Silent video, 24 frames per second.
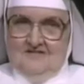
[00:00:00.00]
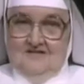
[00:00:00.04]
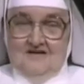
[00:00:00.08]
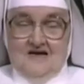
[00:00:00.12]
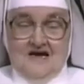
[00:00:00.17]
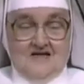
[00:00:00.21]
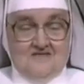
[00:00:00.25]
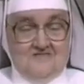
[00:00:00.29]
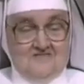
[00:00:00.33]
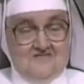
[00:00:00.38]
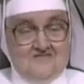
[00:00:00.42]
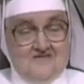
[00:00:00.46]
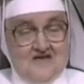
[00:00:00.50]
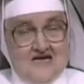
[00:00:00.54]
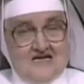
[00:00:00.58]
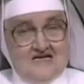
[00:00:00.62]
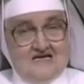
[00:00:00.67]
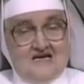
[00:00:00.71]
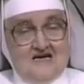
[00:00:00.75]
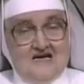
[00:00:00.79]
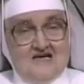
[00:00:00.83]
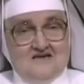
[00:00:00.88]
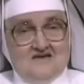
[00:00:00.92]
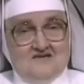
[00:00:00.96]
And that
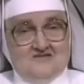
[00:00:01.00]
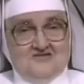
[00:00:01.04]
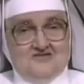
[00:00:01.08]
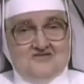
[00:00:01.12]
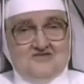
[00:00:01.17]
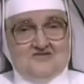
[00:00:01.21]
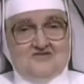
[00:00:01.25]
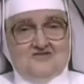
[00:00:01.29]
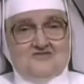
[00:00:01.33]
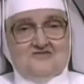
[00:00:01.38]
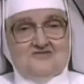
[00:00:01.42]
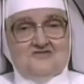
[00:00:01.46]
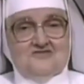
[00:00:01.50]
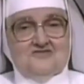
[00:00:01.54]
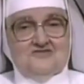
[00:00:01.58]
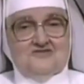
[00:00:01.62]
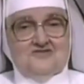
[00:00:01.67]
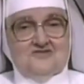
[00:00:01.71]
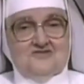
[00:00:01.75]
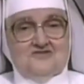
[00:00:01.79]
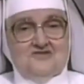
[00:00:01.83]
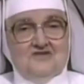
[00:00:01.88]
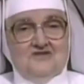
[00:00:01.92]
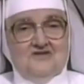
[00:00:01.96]
kind of church,
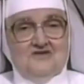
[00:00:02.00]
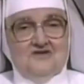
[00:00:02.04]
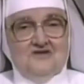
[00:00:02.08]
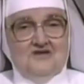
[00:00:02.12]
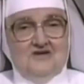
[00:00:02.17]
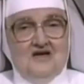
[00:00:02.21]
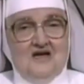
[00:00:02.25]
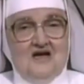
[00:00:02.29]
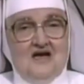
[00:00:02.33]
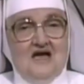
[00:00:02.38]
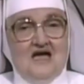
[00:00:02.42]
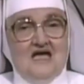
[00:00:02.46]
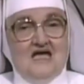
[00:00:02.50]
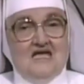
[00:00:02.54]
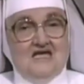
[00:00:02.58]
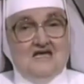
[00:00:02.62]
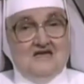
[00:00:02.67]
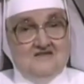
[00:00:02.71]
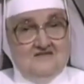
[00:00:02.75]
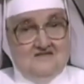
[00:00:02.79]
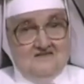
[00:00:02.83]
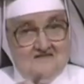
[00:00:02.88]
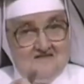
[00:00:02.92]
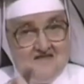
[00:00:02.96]

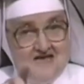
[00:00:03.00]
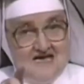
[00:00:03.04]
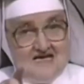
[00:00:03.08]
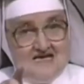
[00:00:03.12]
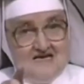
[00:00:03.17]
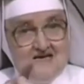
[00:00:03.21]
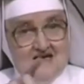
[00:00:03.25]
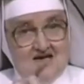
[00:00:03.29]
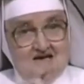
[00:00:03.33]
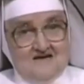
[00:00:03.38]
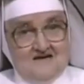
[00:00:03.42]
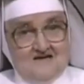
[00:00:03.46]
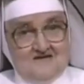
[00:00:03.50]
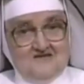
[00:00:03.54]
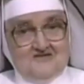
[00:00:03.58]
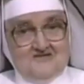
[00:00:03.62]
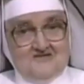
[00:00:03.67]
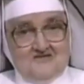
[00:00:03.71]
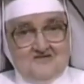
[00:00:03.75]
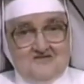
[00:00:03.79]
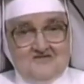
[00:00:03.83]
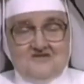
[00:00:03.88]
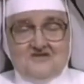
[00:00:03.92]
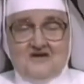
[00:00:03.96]
in that kind of
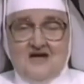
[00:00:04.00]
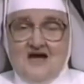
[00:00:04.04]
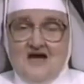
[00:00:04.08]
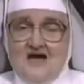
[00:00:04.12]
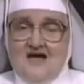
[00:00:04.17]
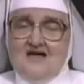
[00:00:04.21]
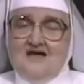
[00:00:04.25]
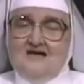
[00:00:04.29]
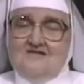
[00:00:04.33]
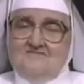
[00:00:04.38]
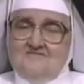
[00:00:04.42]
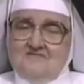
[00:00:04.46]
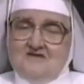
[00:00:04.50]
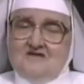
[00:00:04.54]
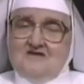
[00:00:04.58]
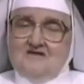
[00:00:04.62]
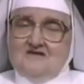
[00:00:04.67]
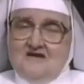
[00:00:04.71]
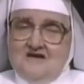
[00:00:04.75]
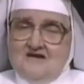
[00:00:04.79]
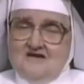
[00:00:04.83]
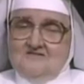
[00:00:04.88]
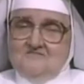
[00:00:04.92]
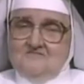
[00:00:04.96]
church, I would
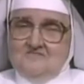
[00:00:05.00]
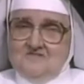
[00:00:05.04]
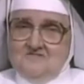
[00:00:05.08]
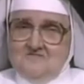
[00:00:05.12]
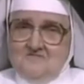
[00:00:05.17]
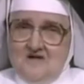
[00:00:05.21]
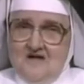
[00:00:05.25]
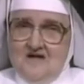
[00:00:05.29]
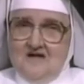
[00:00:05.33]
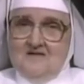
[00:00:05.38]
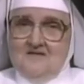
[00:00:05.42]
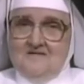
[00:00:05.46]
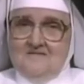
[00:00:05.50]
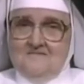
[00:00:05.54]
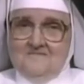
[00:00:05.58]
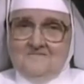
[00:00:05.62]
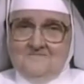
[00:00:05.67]
not be welcome.